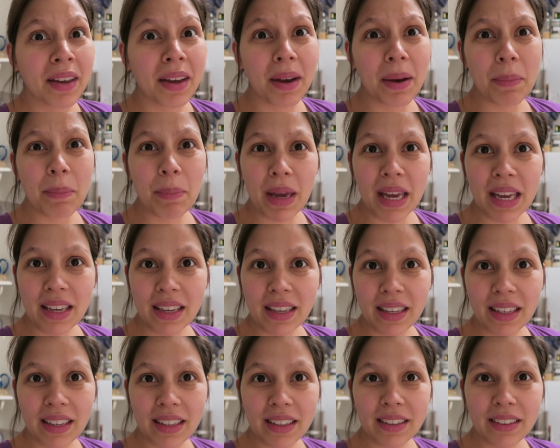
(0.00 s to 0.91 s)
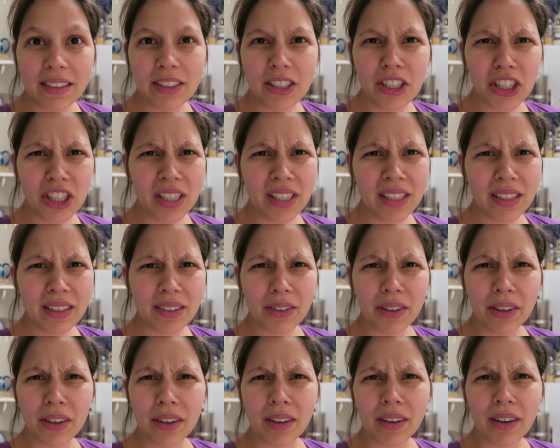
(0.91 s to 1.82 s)
a baking sheet
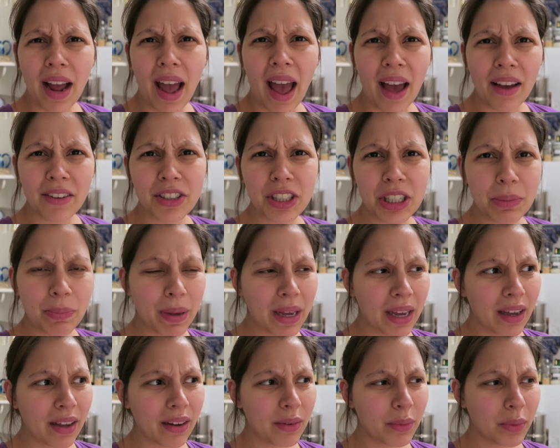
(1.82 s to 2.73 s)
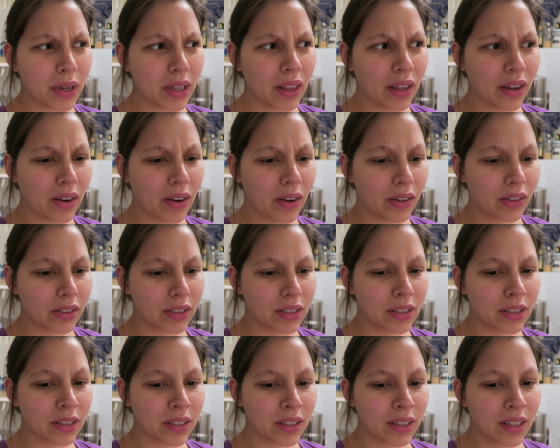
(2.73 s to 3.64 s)
or a half sheet pan. What are they called?
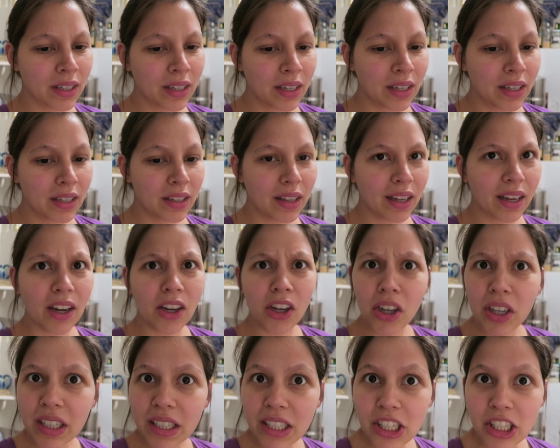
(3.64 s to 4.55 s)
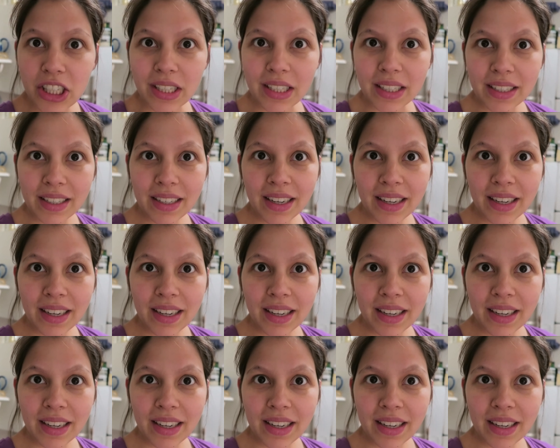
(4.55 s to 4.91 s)
Like a cookie sheet.